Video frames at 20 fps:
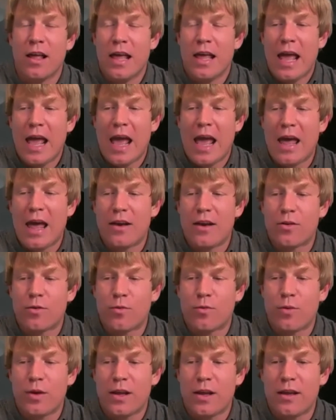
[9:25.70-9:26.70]
And
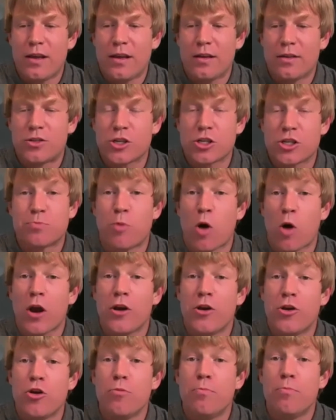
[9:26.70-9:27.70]
we just bought
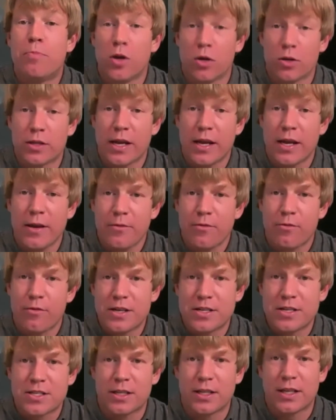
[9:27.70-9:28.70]
a new building
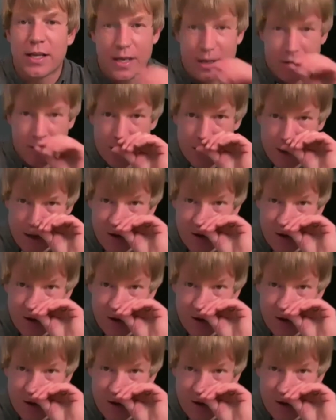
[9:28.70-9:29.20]
recently